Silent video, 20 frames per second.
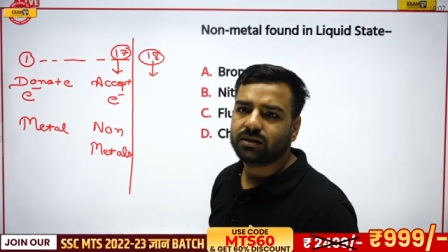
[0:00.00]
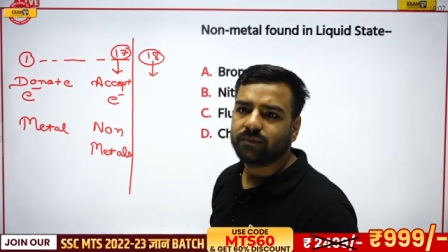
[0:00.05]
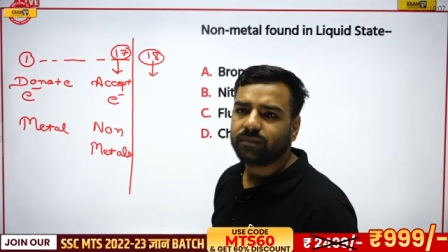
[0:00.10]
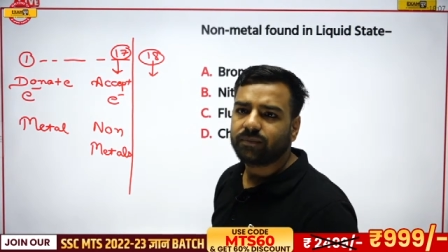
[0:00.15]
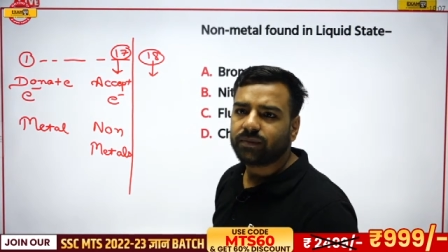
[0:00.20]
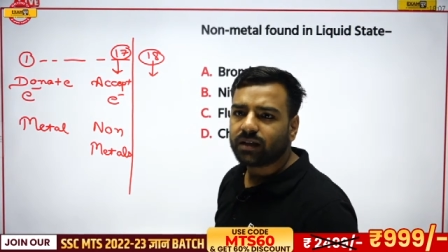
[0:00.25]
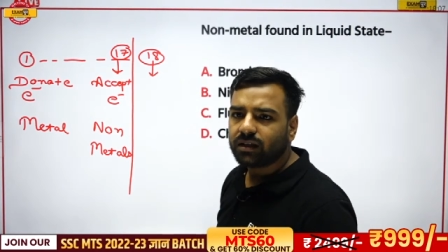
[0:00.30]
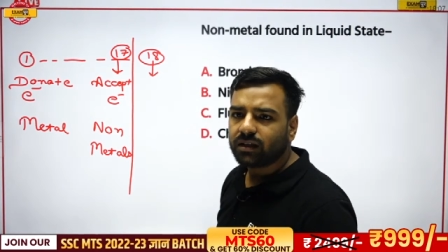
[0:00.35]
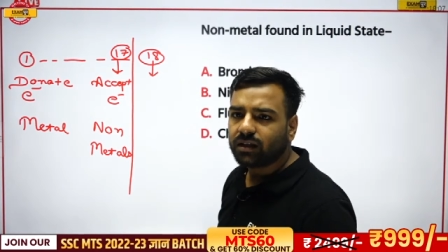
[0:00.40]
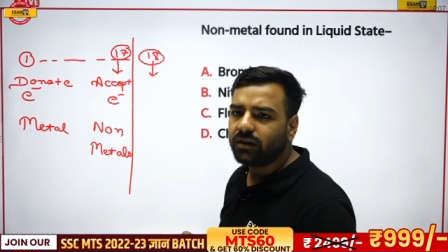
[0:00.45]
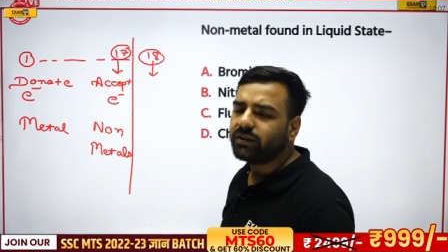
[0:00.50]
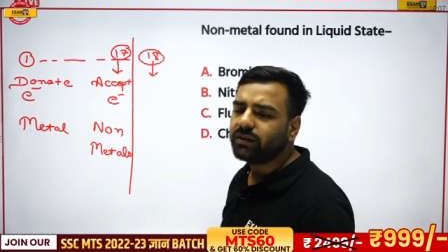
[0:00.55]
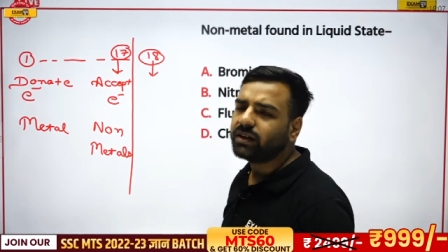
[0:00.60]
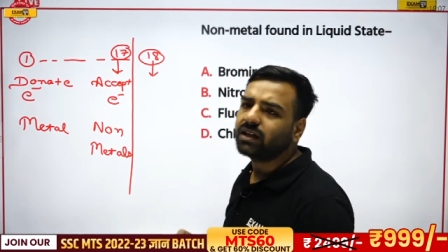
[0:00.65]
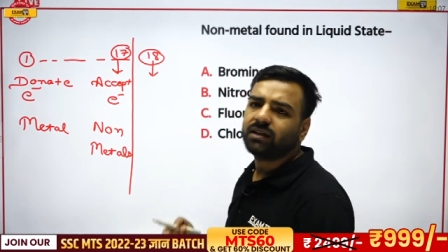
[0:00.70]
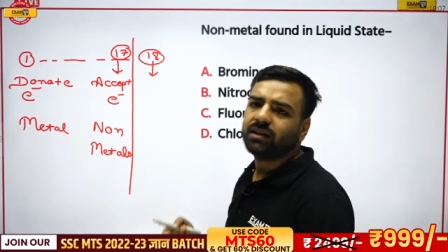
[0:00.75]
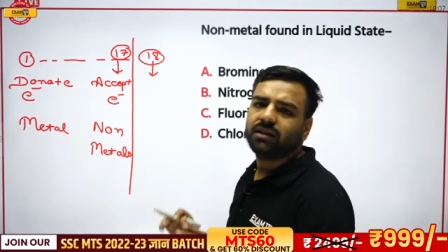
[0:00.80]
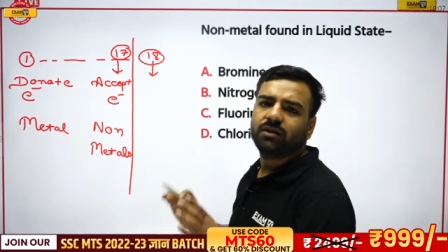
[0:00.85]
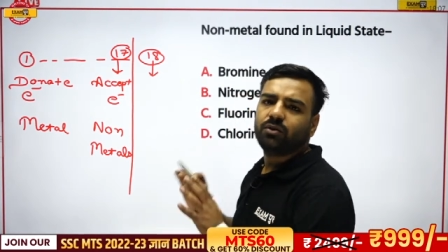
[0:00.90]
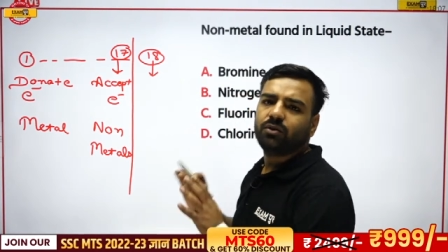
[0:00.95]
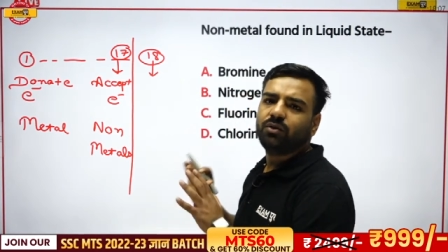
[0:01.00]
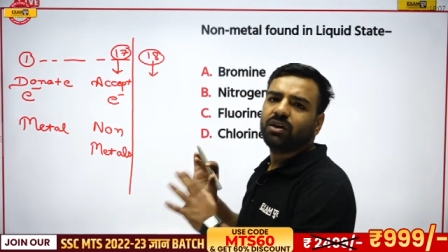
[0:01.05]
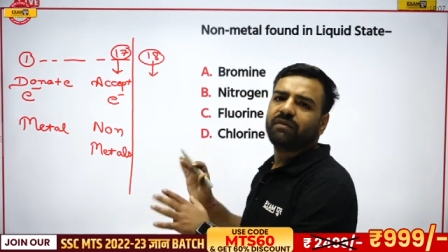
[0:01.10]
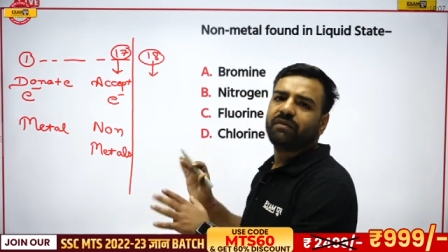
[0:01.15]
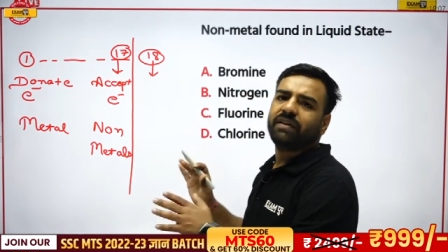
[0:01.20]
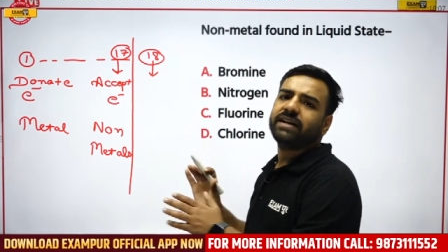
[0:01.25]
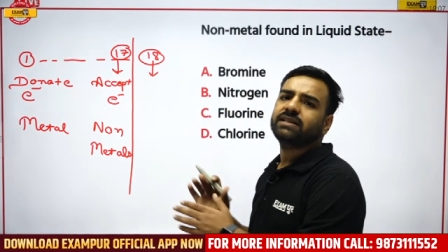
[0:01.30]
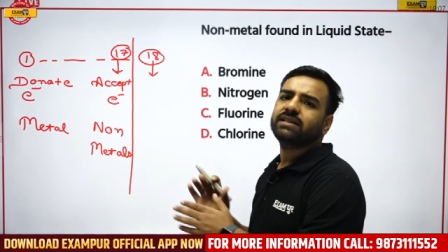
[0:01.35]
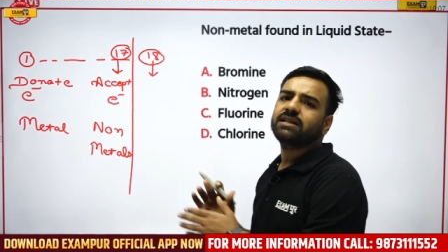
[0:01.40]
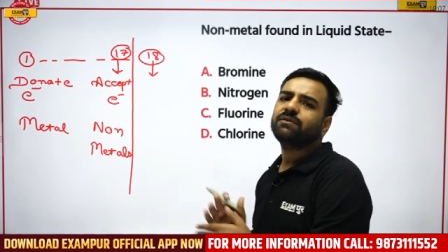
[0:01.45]
the electrons?
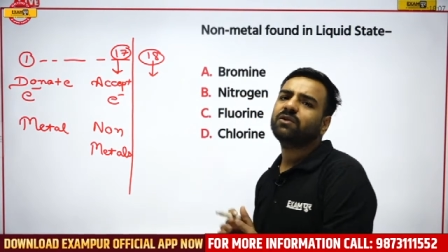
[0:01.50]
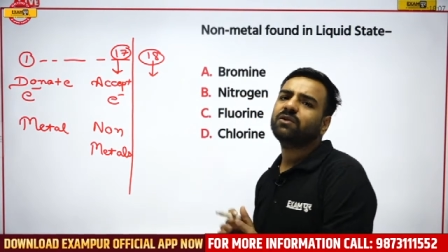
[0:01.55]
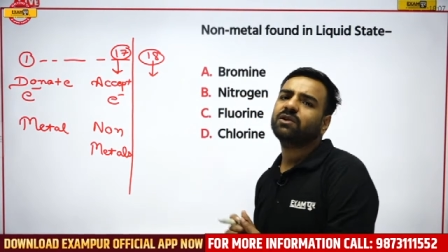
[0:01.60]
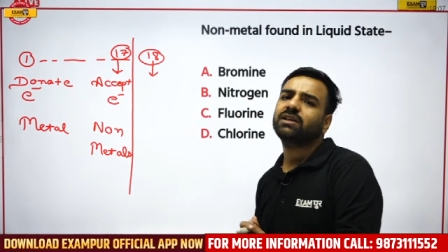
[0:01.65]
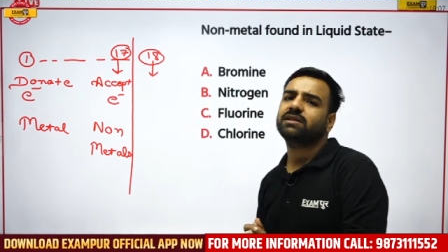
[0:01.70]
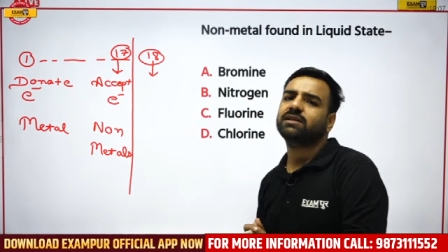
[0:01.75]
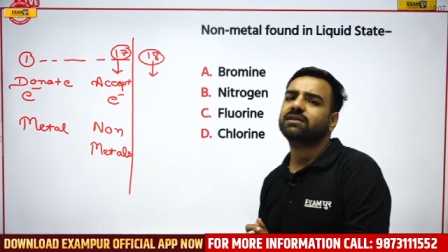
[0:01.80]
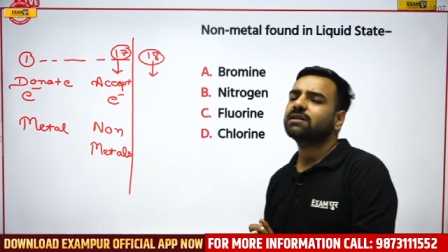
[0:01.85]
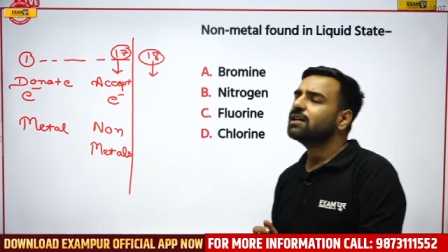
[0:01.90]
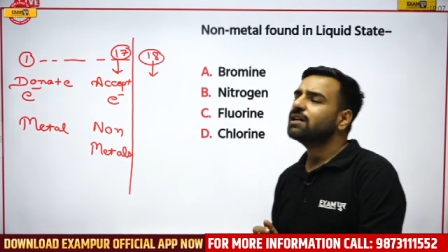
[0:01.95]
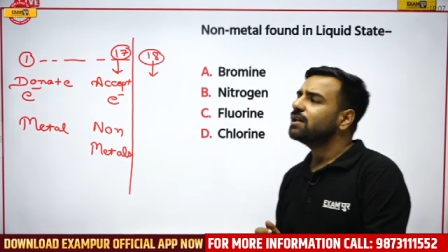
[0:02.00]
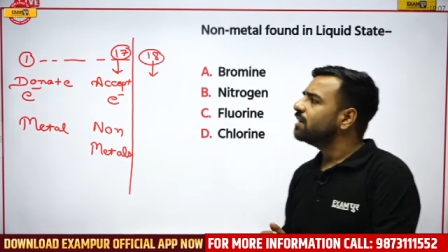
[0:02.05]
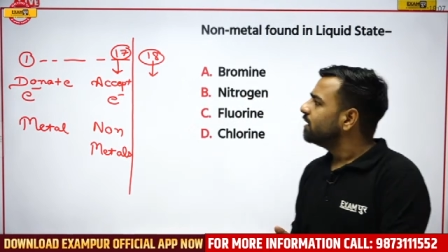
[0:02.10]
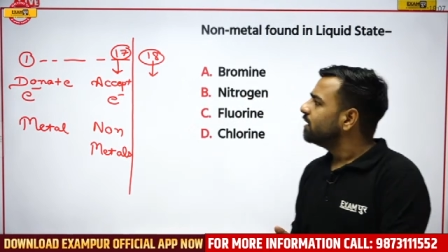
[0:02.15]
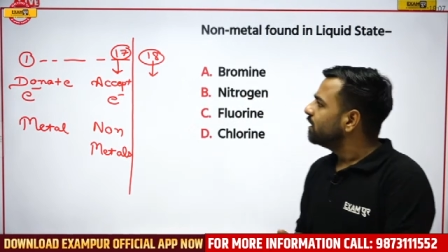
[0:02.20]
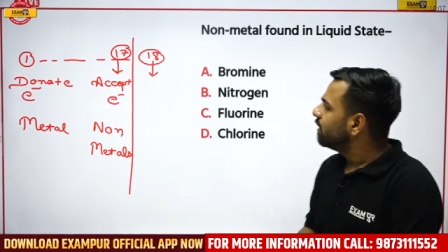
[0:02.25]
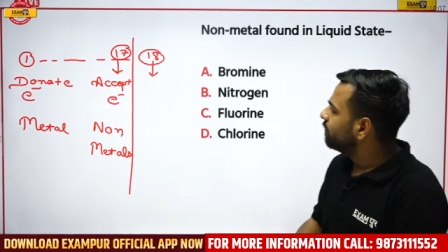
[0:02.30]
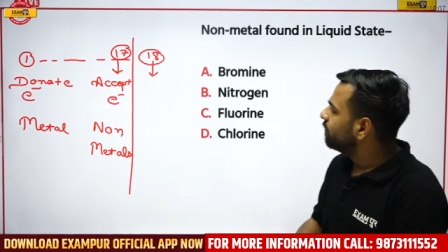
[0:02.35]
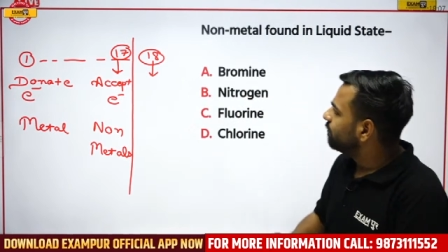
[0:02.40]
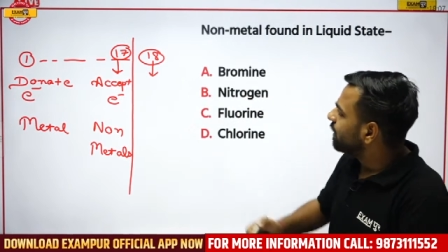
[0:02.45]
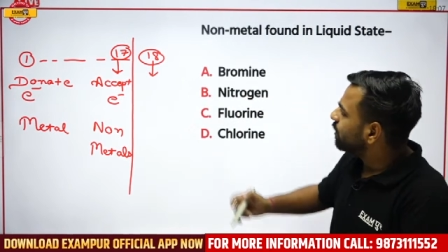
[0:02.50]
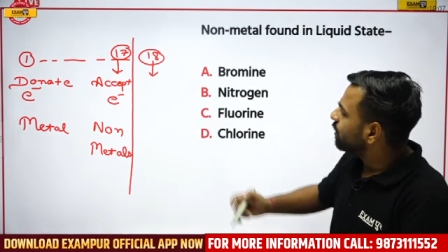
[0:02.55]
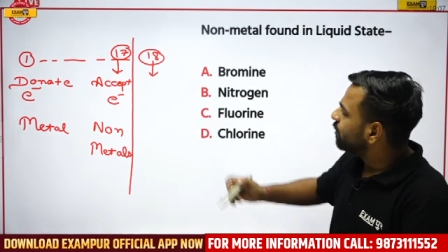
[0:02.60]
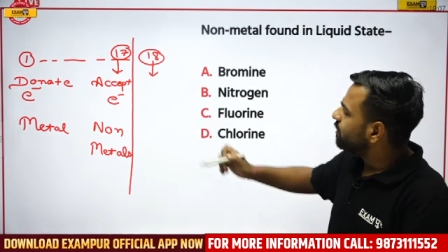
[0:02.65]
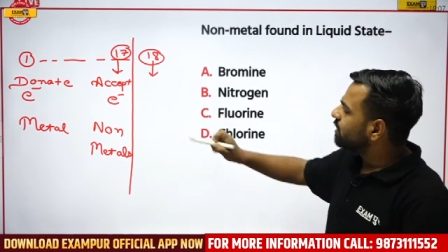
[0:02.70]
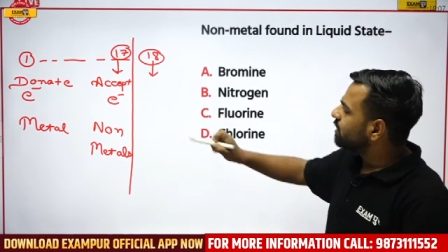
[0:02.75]
Kavita, do you have an answer for this?